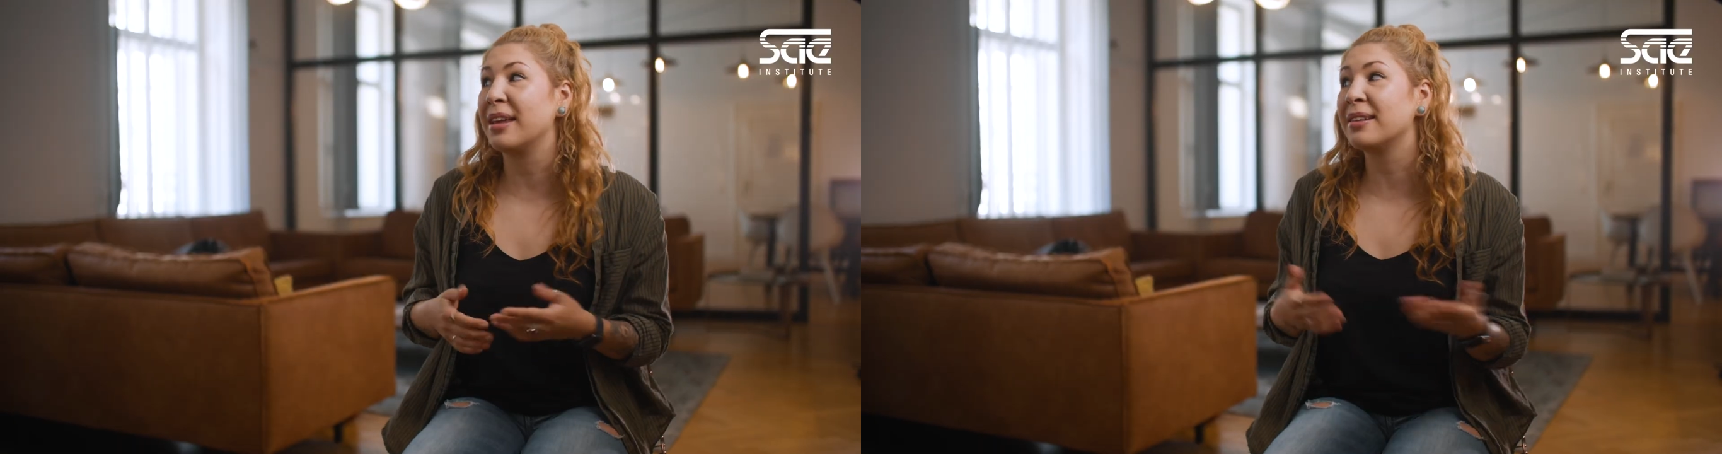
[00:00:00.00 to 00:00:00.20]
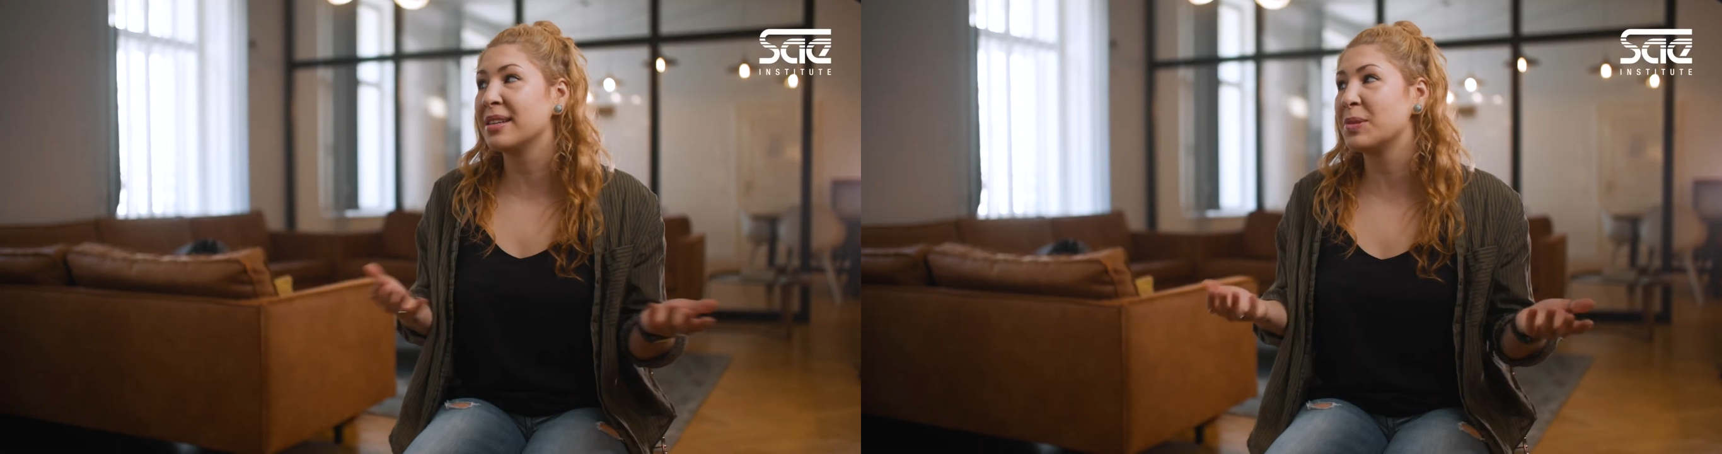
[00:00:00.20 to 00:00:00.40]

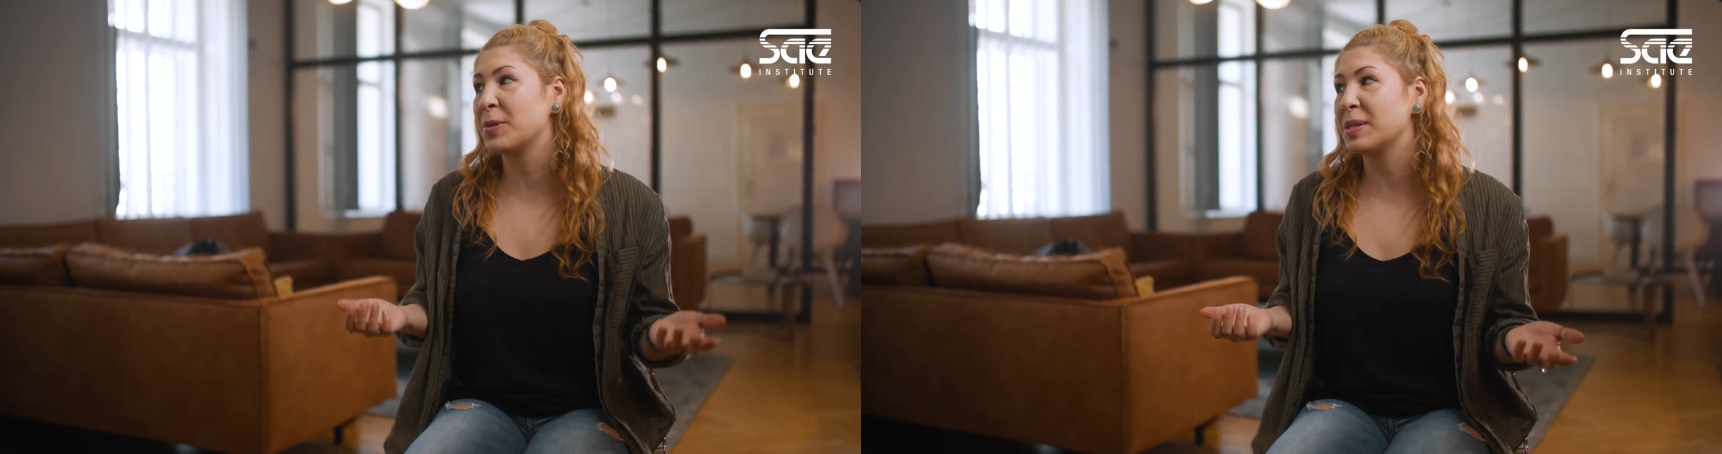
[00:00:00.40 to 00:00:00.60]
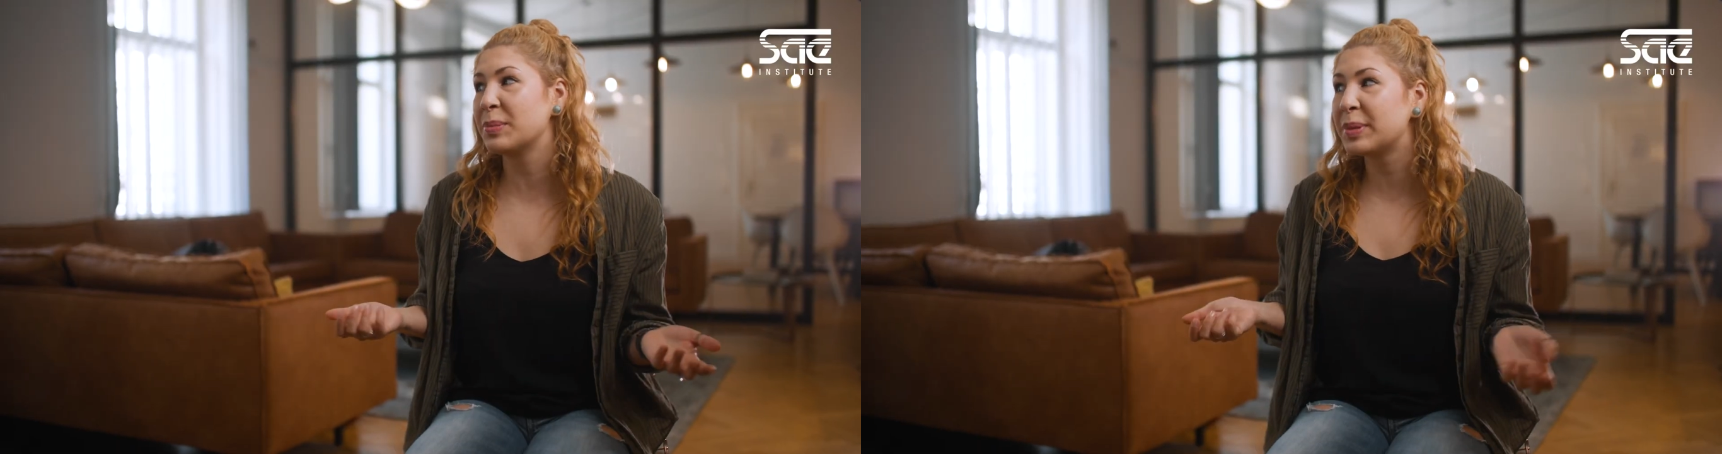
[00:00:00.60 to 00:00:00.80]
endless
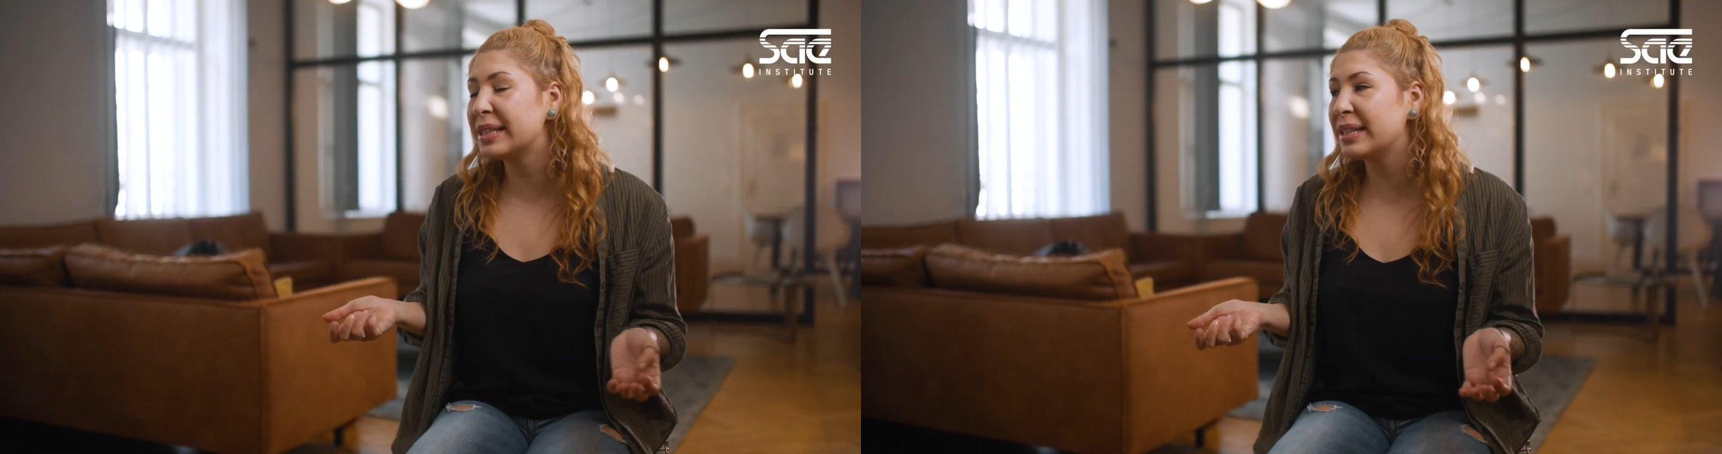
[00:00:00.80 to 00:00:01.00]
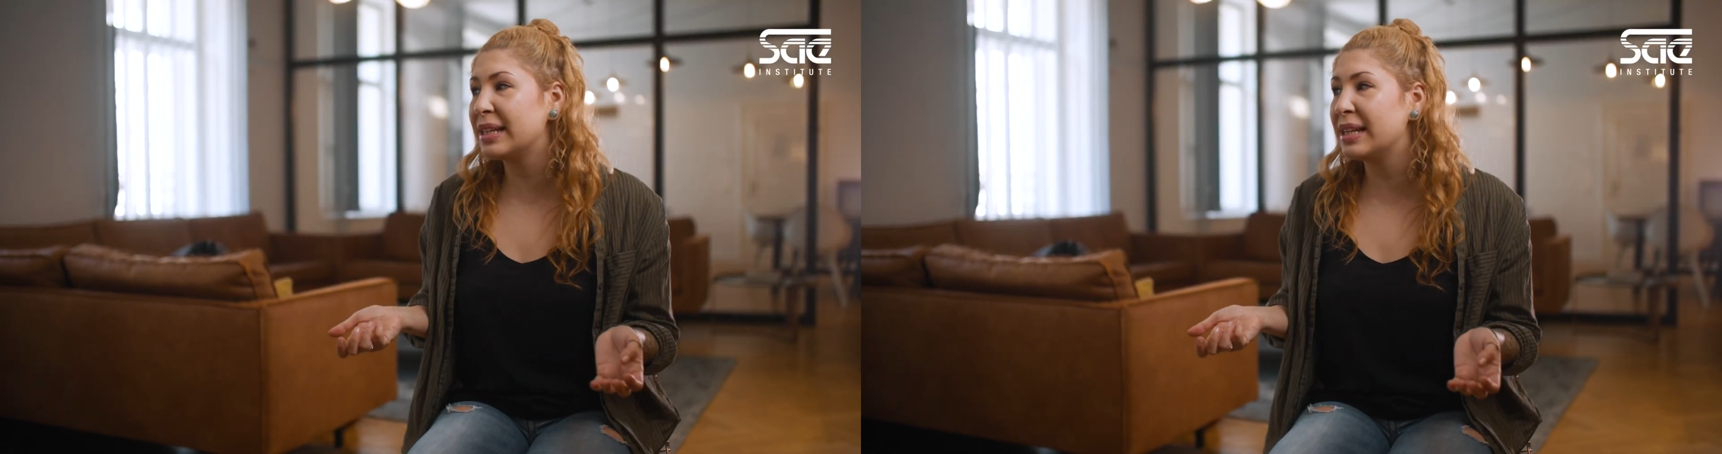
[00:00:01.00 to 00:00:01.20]

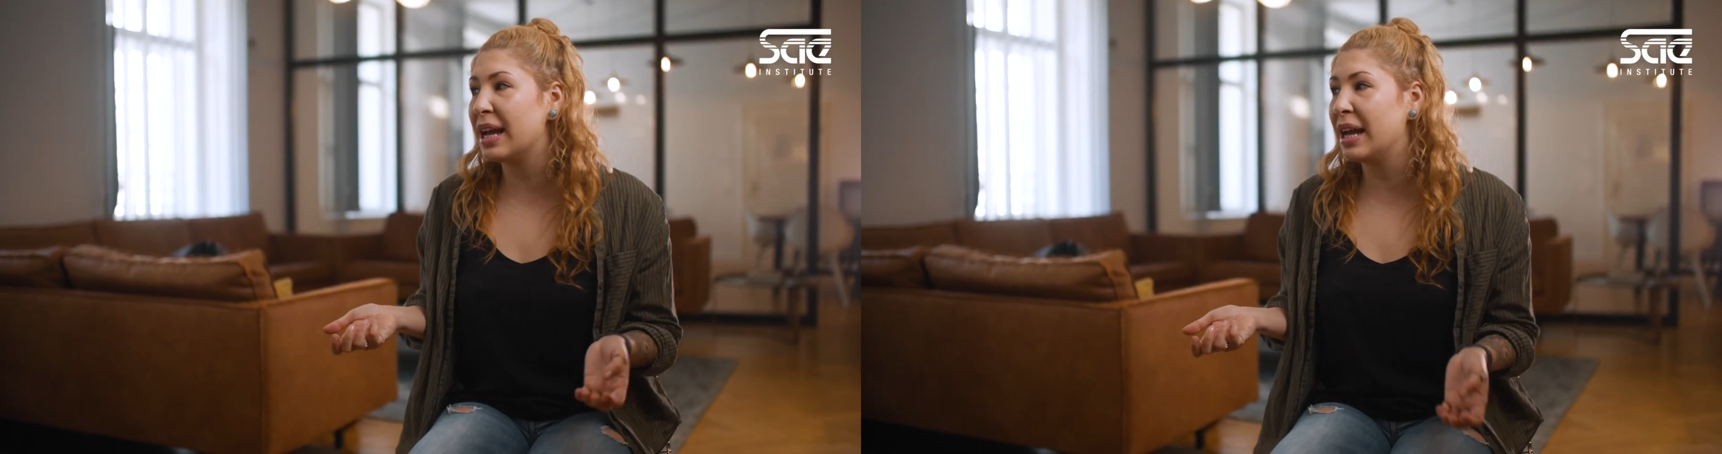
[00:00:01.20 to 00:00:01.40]
possibility,